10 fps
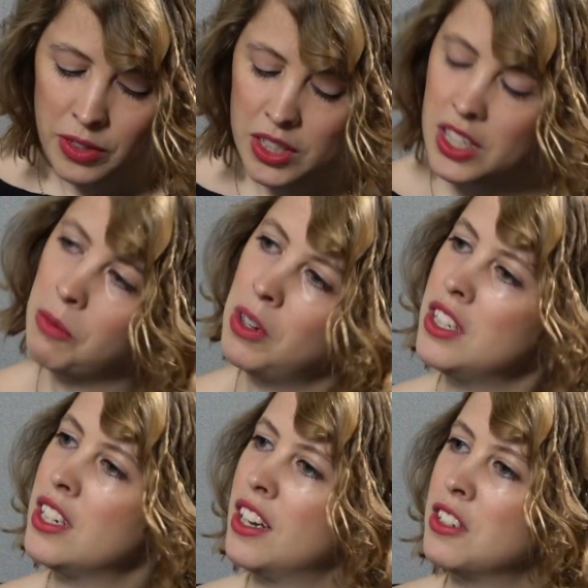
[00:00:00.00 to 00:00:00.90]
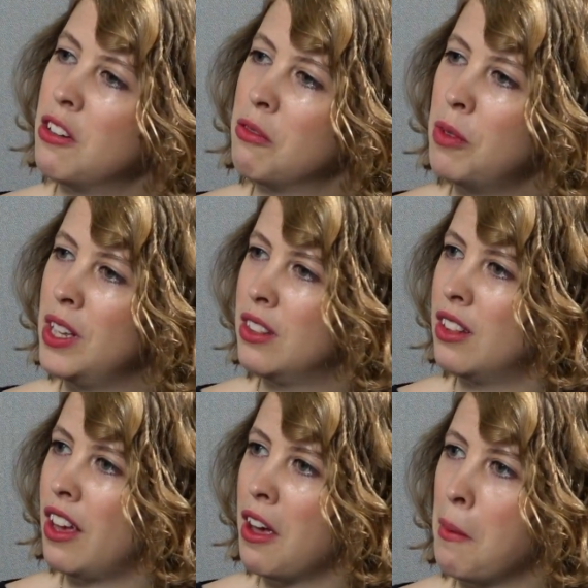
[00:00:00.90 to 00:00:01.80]
So I want to start off with
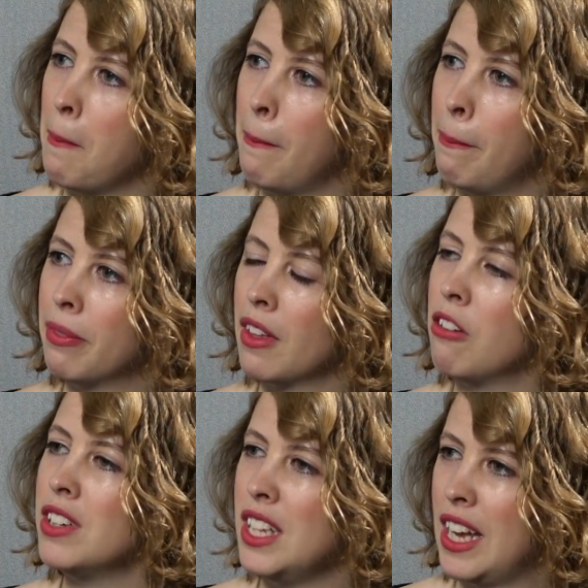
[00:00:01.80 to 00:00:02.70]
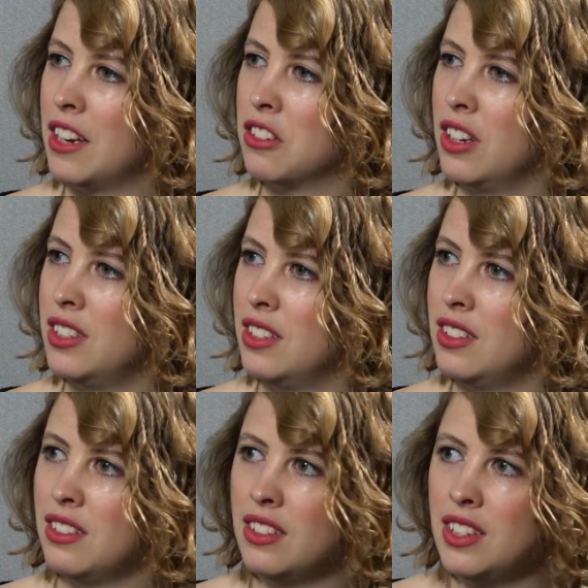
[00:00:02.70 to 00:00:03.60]
obviously cash ISAs,
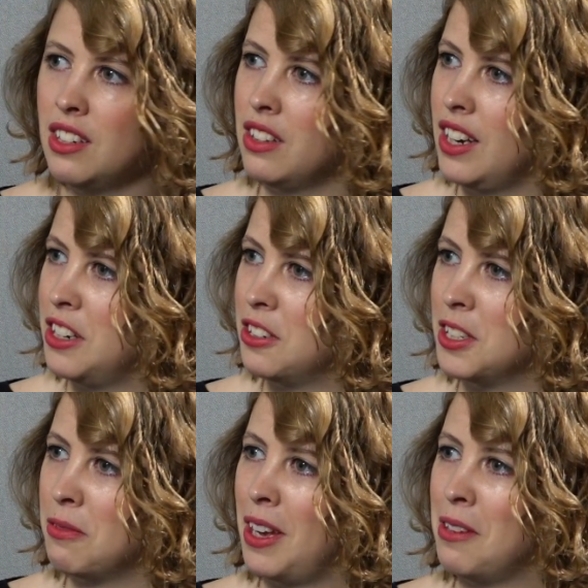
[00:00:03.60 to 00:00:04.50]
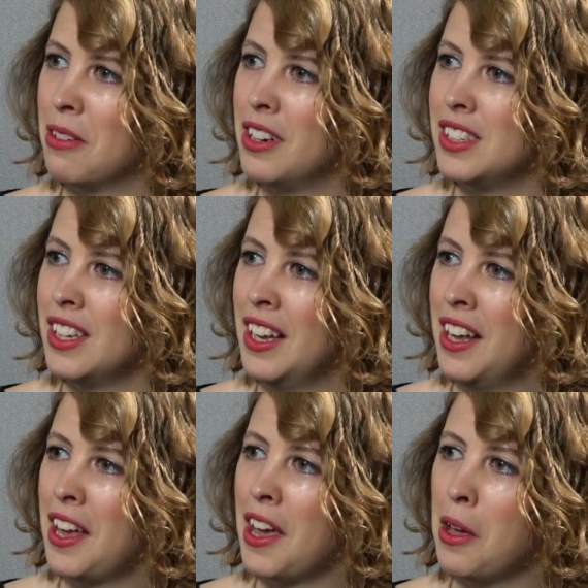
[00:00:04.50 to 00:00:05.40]
still the nation's favourite.
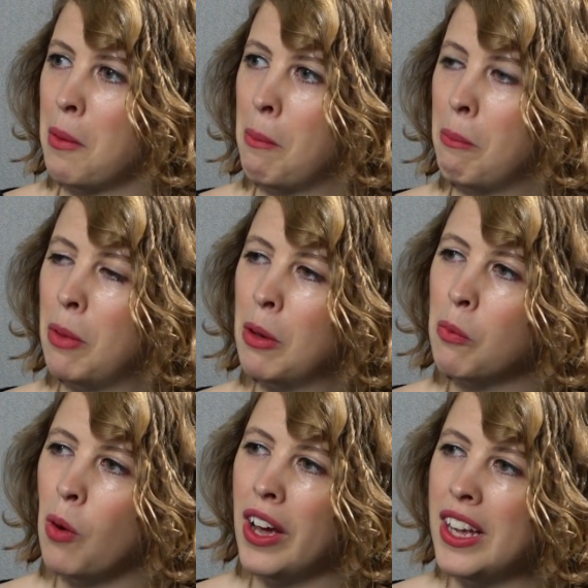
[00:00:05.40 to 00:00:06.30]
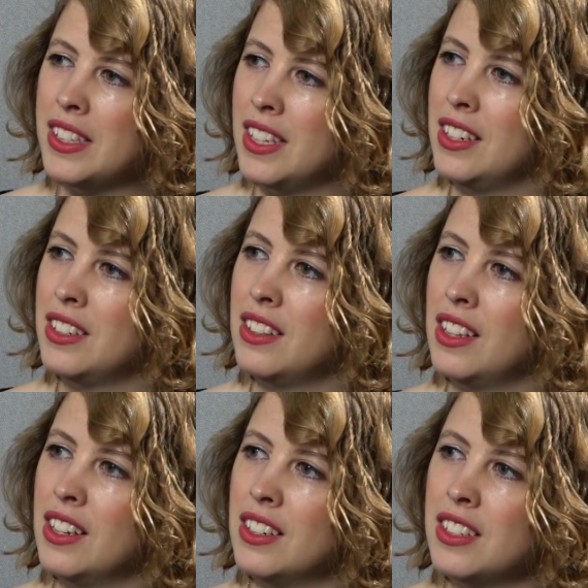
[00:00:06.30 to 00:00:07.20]
But why is it
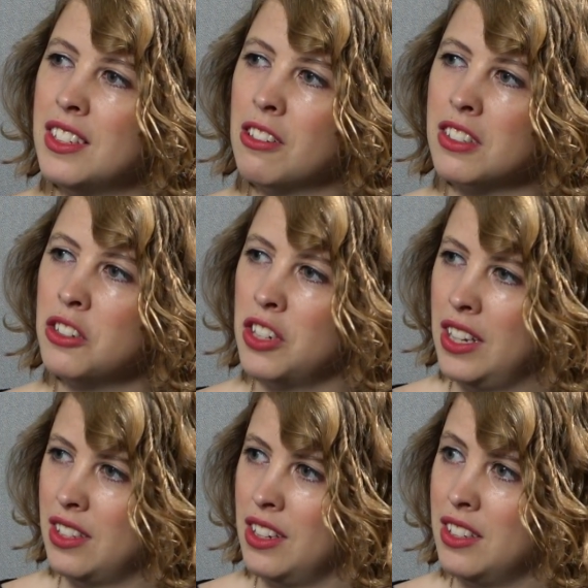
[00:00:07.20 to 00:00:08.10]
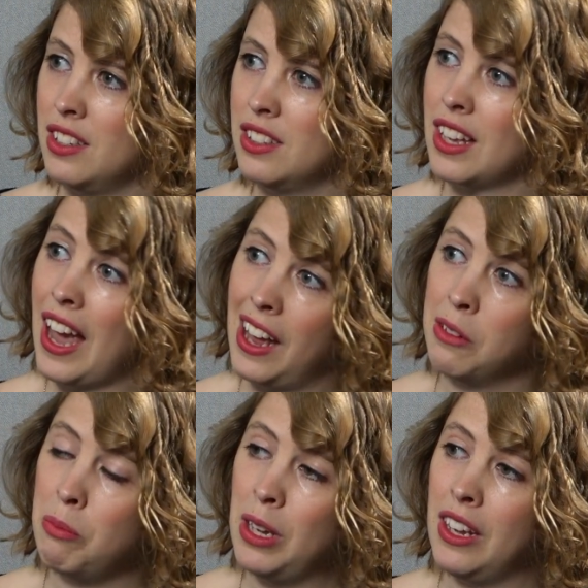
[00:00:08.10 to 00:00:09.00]
that stocks and shares ISAs
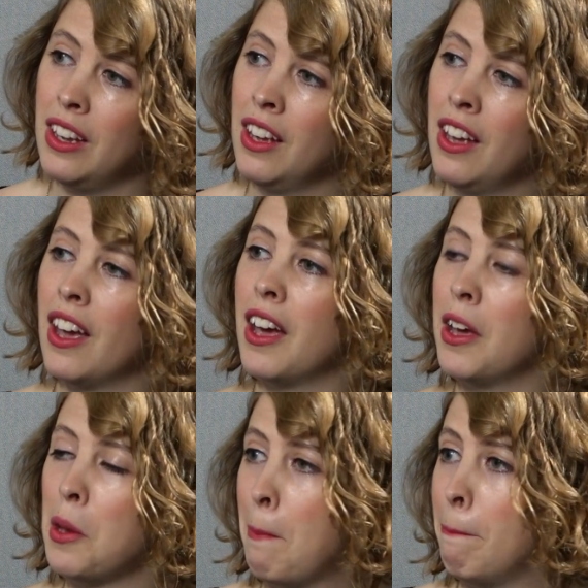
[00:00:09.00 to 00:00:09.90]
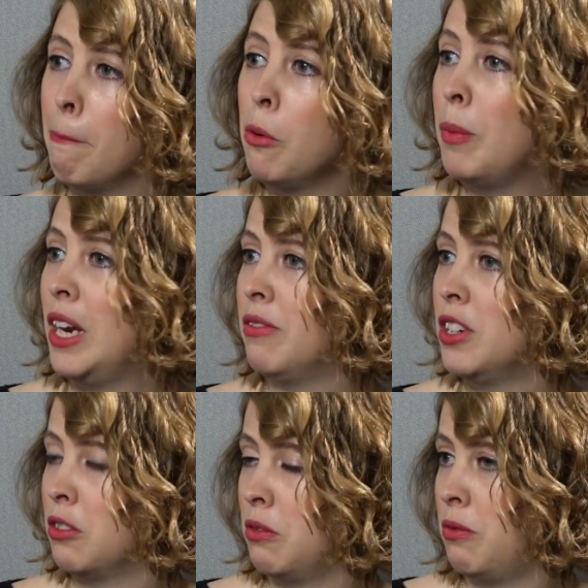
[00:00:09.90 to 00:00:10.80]
can be more
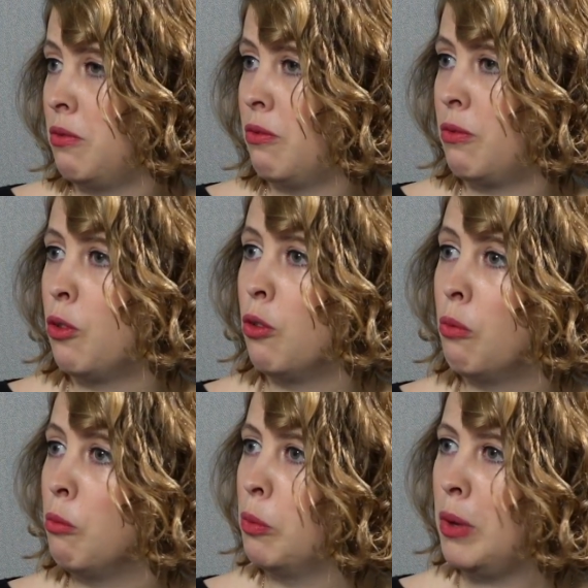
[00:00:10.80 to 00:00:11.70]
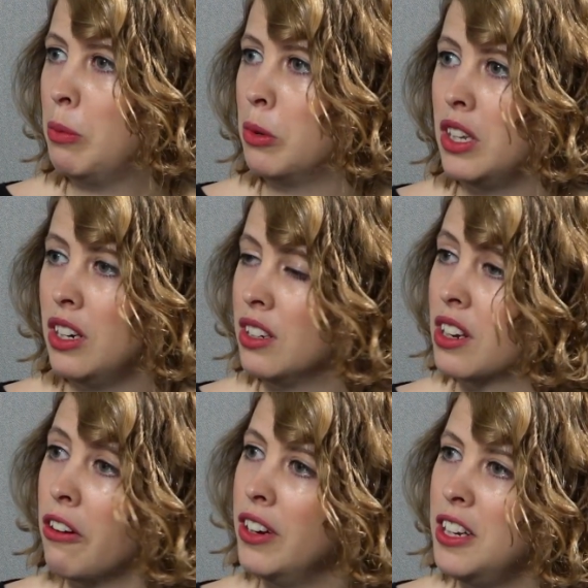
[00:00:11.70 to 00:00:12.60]
beneficial for more people than are
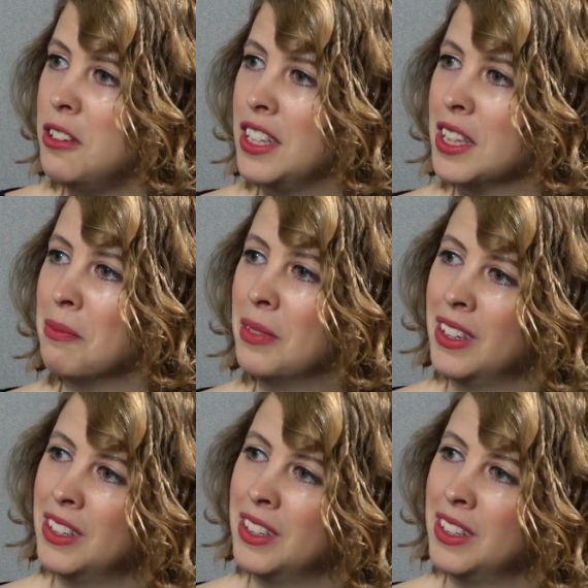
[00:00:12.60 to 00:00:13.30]
currently using them?